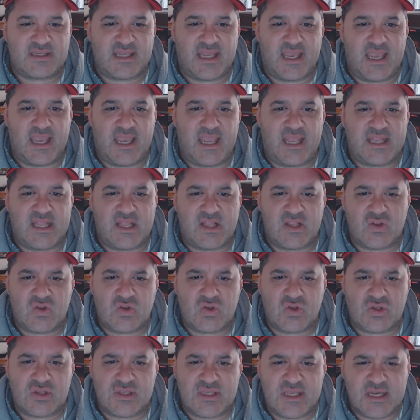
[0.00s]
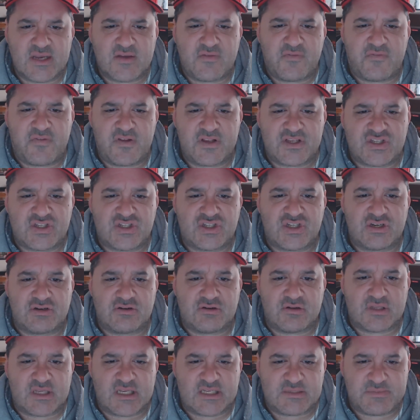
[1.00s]
and Nick
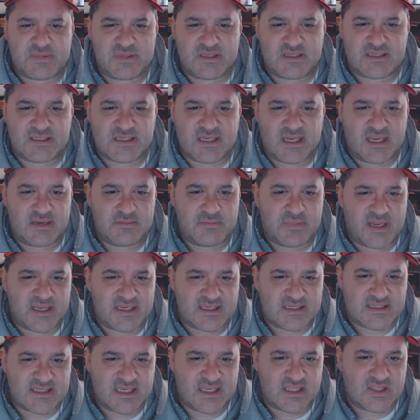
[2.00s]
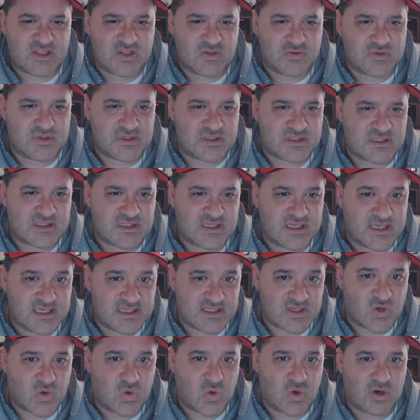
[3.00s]
Fitzgerald has been signed by St. Louis. He's
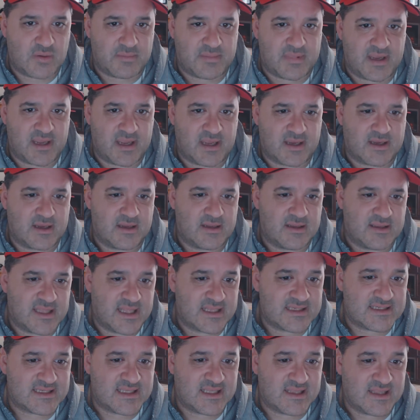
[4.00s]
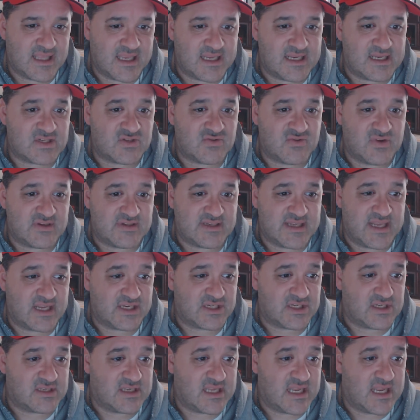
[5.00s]
a quarterback. That's the latest
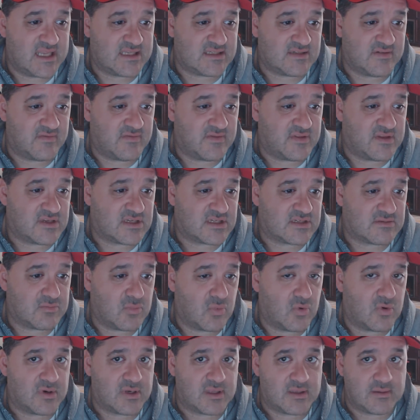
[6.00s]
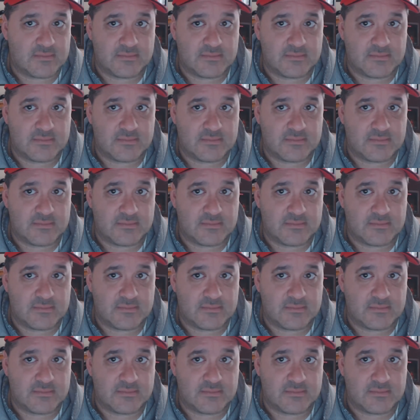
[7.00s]
transaction as of this morning.